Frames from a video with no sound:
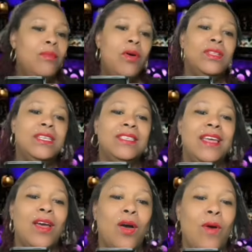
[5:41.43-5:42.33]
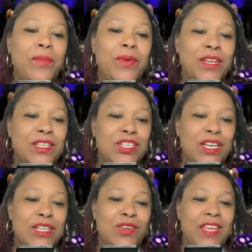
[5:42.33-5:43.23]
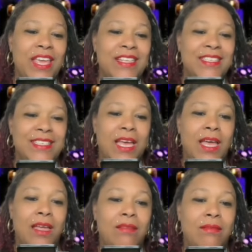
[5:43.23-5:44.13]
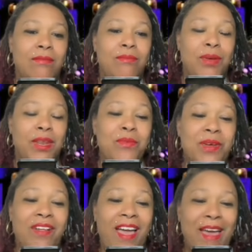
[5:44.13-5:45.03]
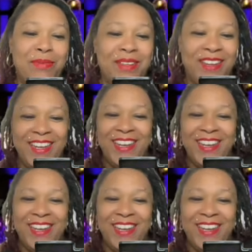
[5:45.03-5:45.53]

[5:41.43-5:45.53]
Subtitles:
Polly said, "Oh, I'm going to judge on the inside, but it will happen."